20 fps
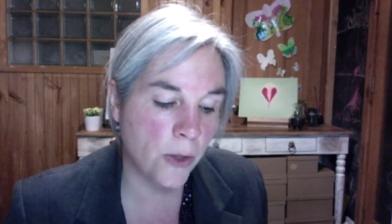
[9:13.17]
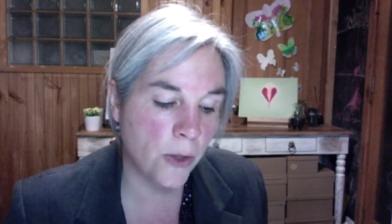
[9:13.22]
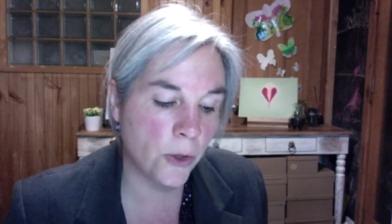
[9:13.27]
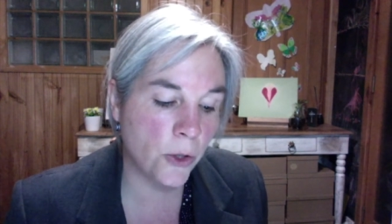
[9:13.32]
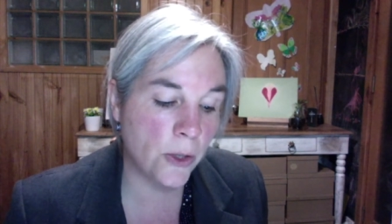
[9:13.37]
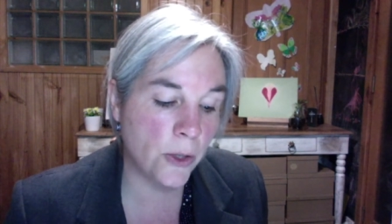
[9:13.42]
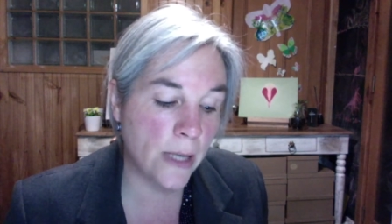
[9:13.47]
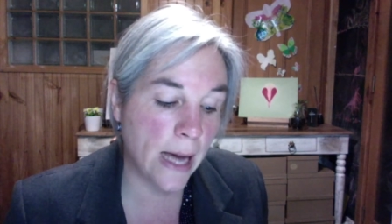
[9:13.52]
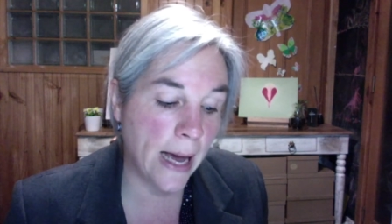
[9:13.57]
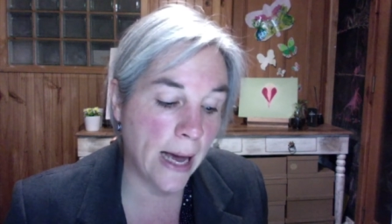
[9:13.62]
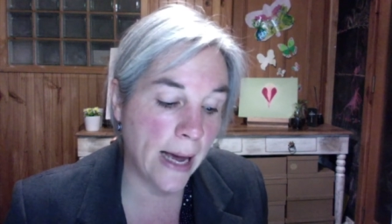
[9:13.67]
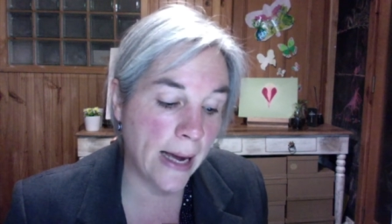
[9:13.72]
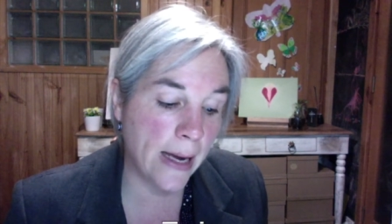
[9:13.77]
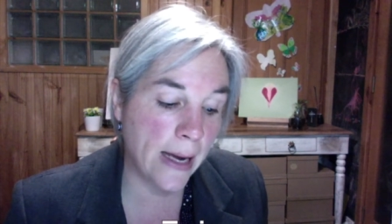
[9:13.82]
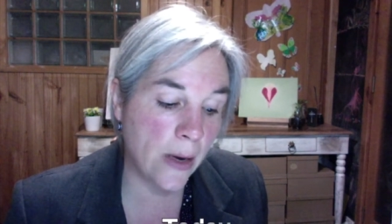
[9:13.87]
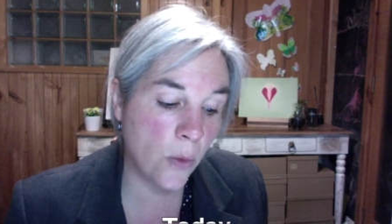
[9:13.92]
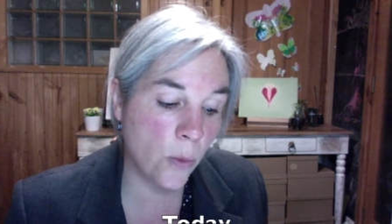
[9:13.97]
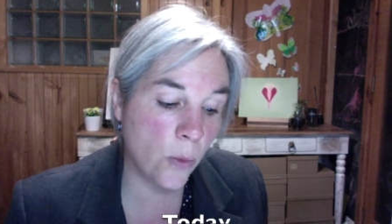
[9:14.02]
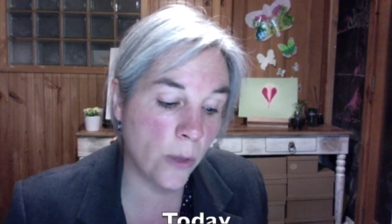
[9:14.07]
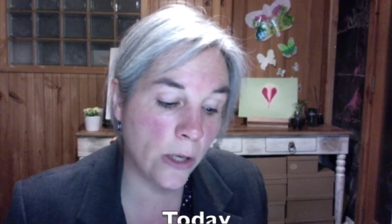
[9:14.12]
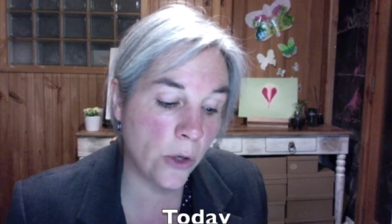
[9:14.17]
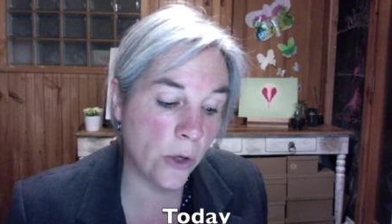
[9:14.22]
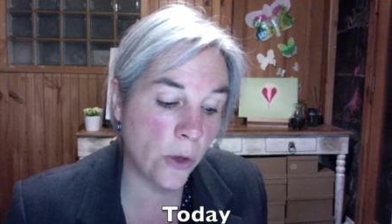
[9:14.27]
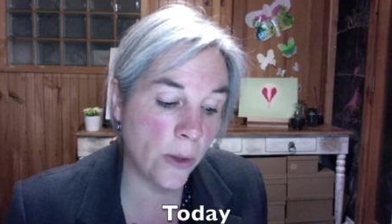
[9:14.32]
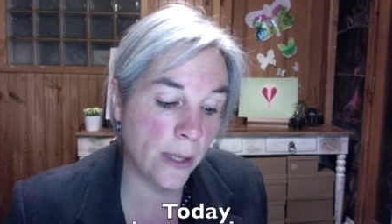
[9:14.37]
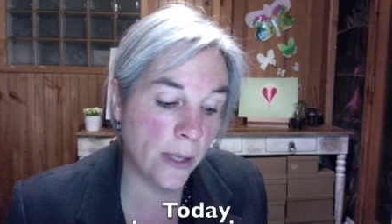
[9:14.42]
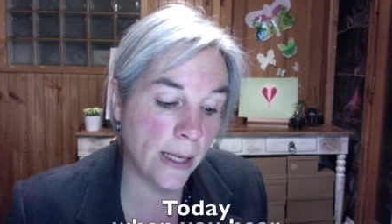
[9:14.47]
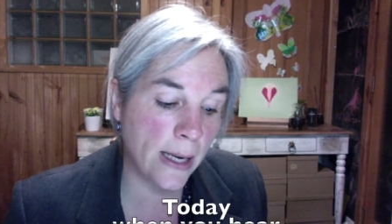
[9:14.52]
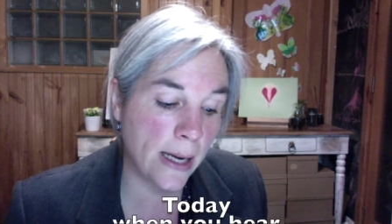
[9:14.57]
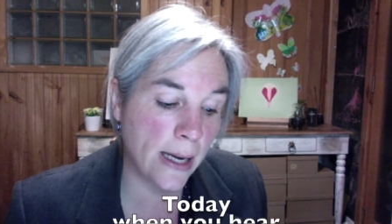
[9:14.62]
Today, when you
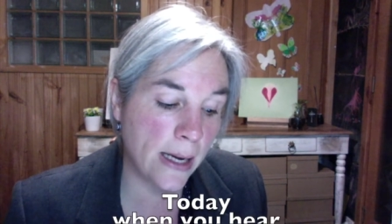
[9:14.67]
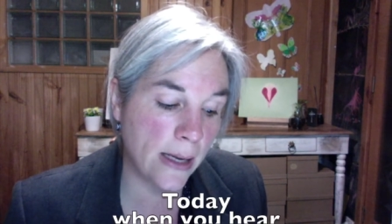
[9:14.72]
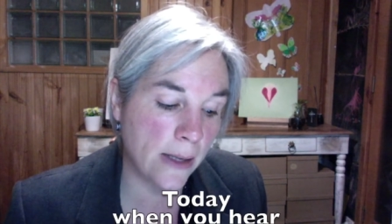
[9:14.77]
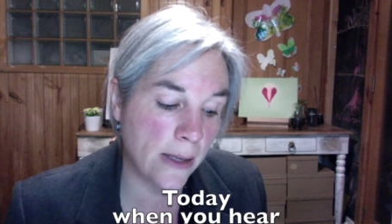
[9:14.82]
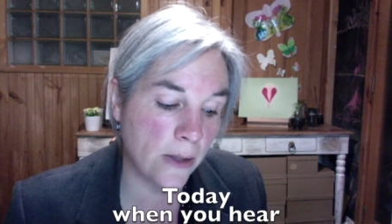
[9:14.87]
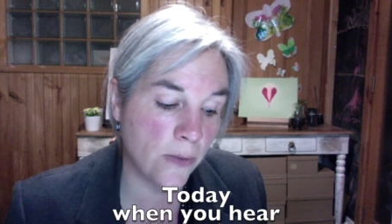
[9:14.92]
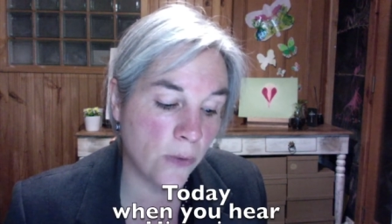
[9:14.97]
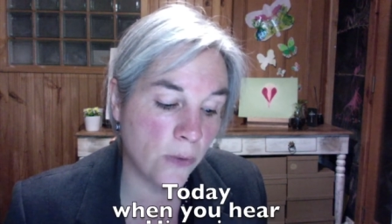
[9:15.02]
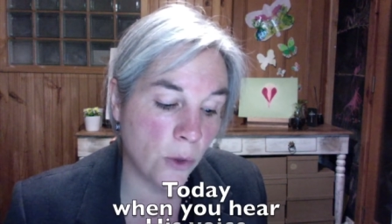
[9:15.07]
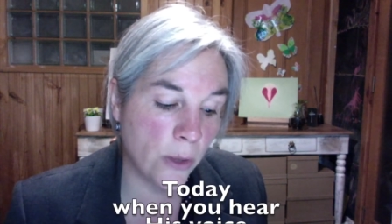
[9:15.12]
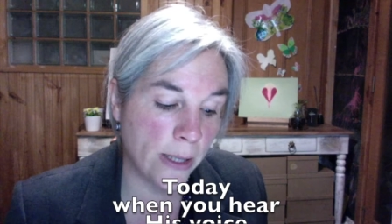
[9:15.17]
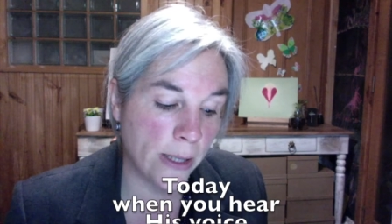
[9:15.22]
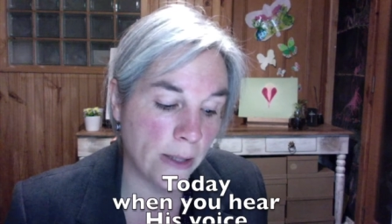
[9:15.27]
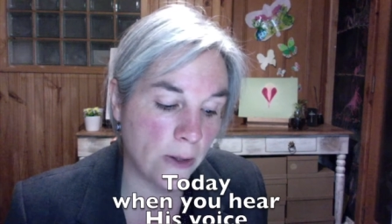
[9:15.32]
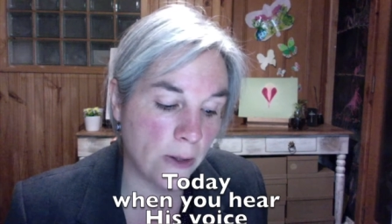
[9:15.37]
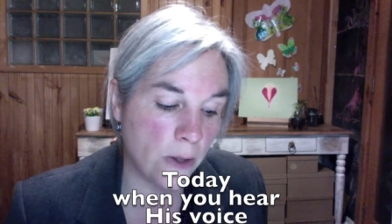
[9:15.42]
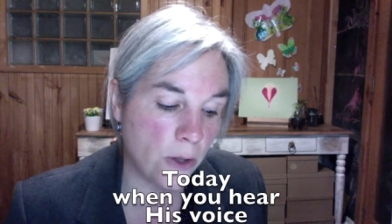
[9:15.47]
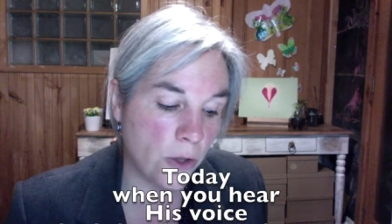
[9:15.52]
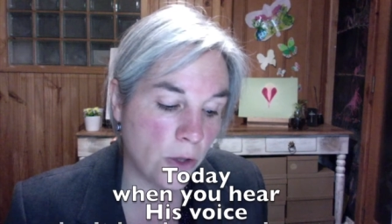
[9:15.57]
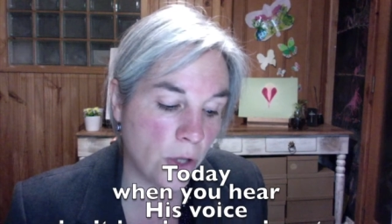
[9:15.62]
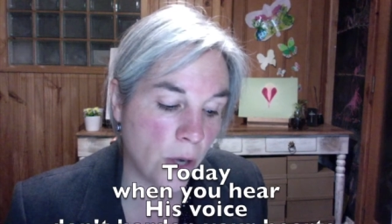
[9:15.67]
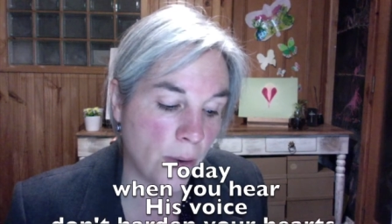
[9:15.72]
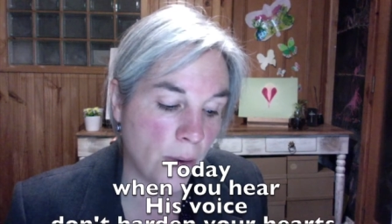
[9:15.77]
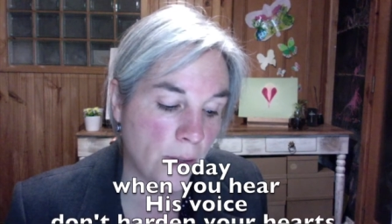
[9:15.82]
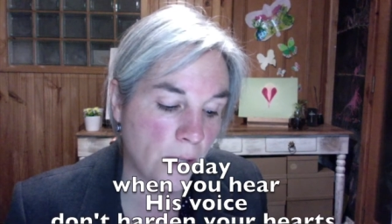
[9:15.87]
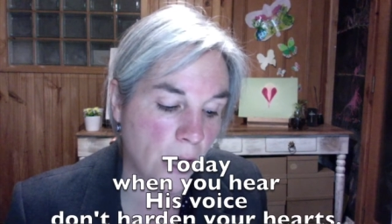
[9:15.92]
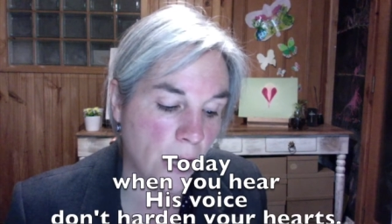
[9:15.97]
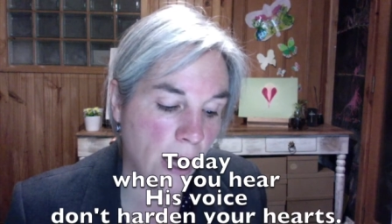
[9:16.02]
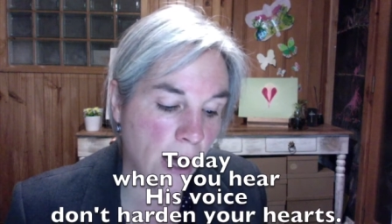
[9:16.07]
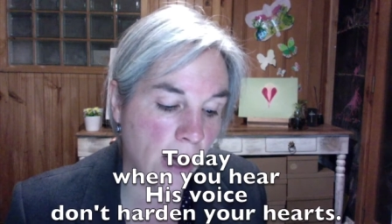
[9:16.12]
hear his voice,
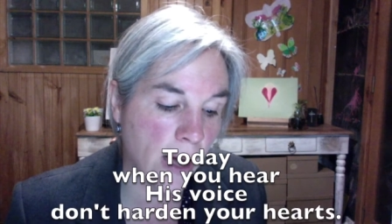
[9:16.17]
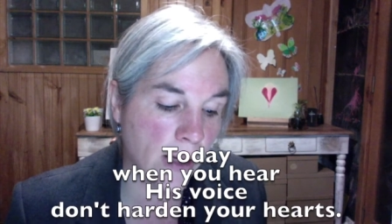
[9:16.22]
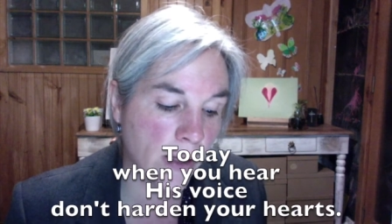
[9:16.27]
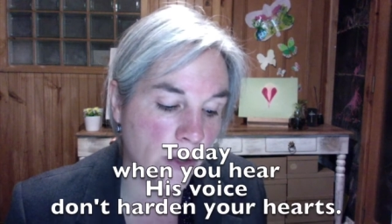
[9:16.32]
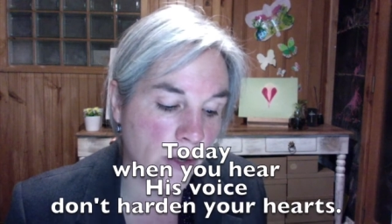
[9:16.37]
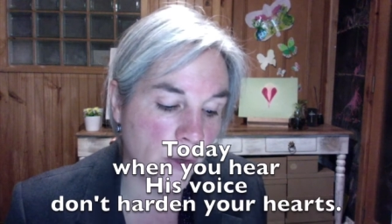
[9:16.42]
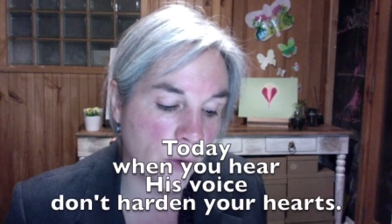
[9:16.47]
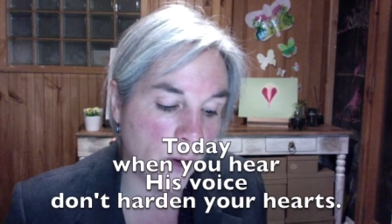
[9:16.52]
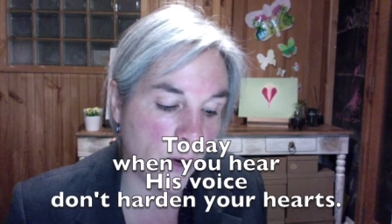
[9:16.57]
don't harden your